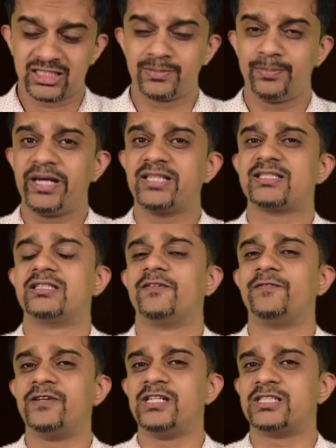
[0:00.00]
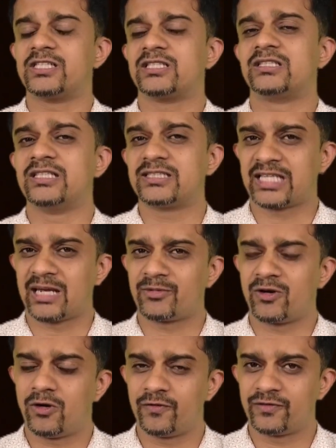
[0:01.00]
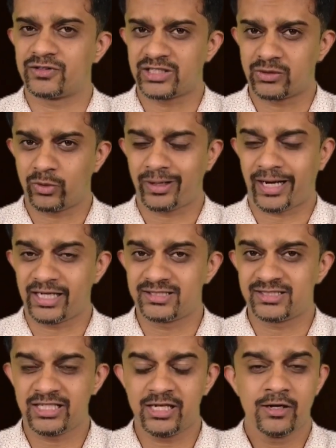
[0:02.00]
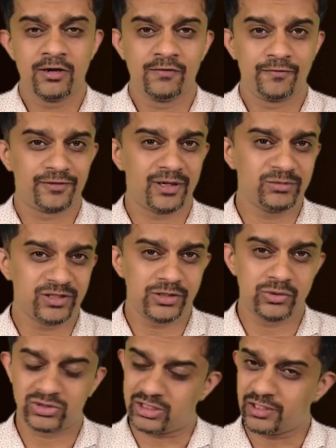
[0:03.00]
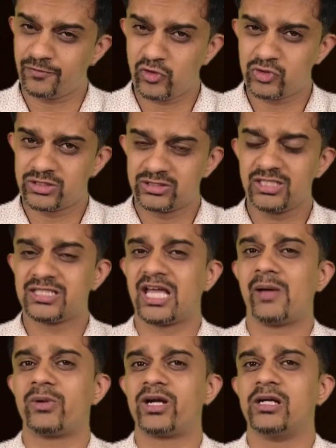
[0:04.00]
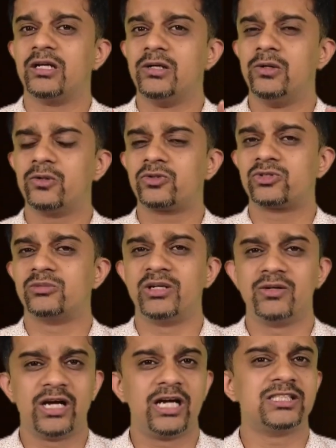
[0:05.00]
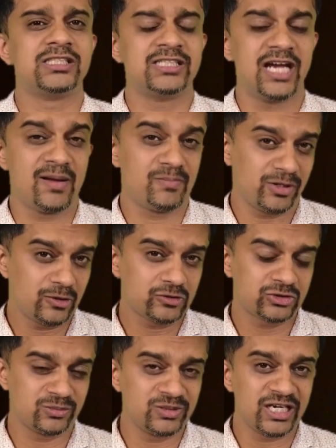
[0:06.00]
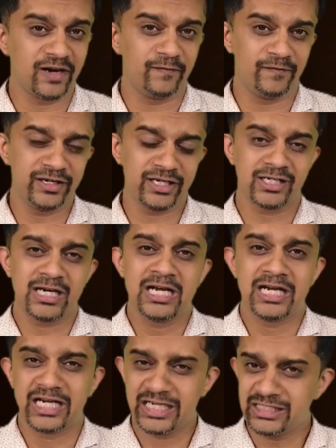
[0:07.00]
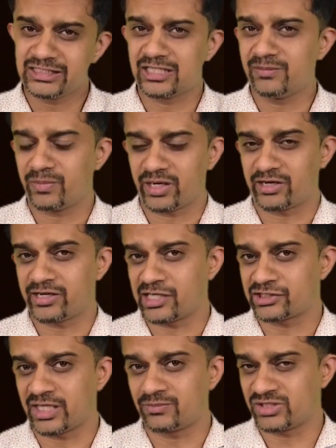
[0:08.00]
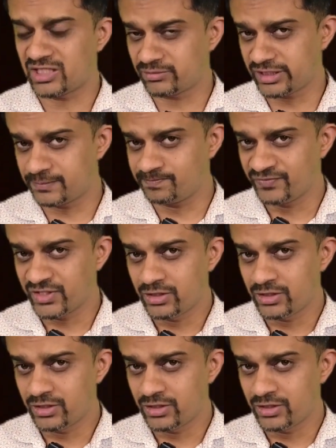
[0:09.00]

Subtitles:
specs, the features this camera offers, and what I can see from the user reviews, this camera looks to be a champ, looks to be a winner in the mirror dashcam segment.